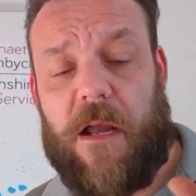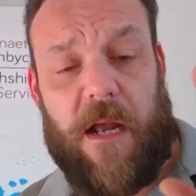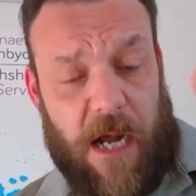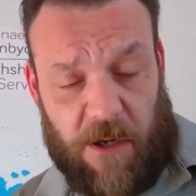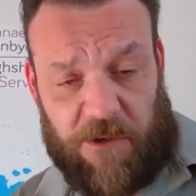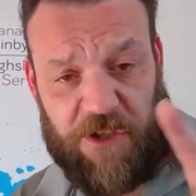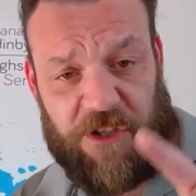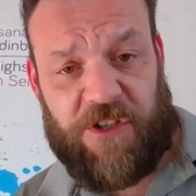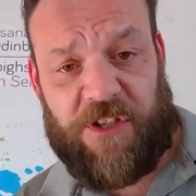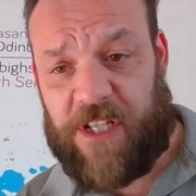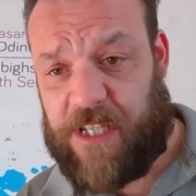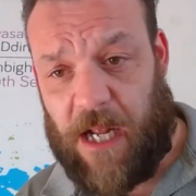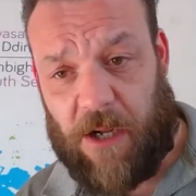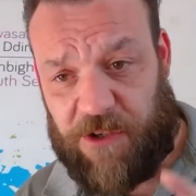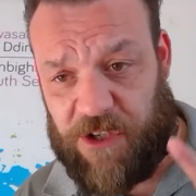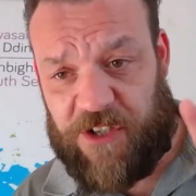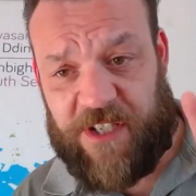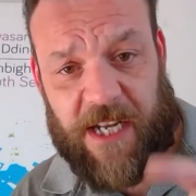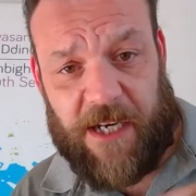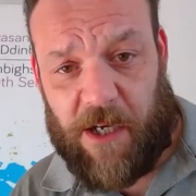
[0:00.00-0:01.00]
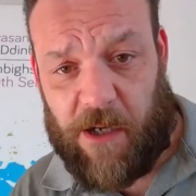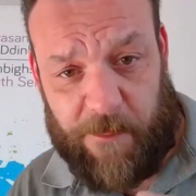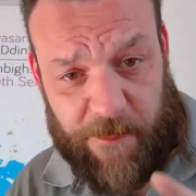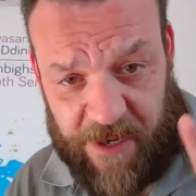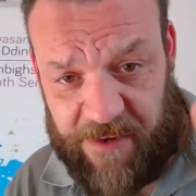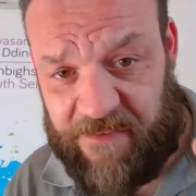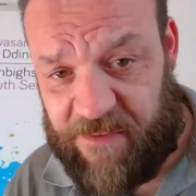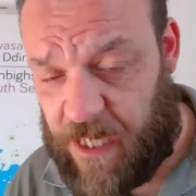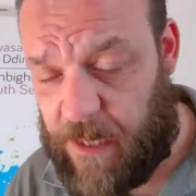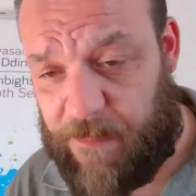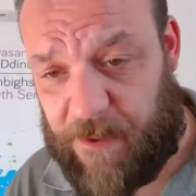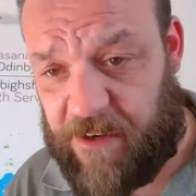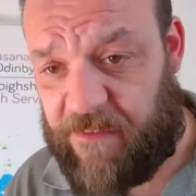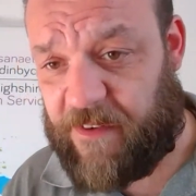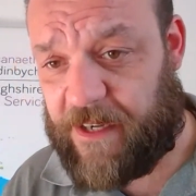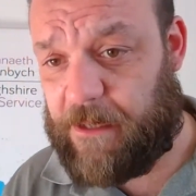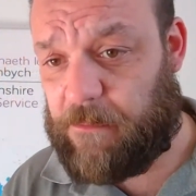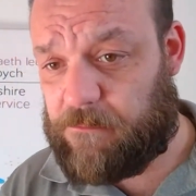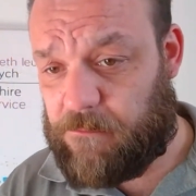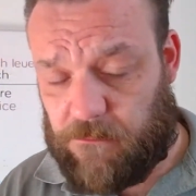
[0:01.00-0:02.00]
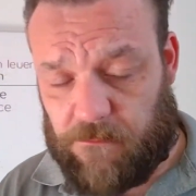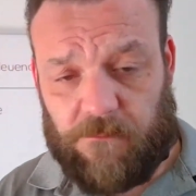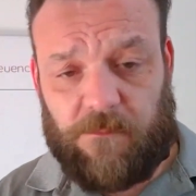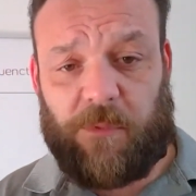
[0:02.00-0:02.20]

I'll just tell you briefly.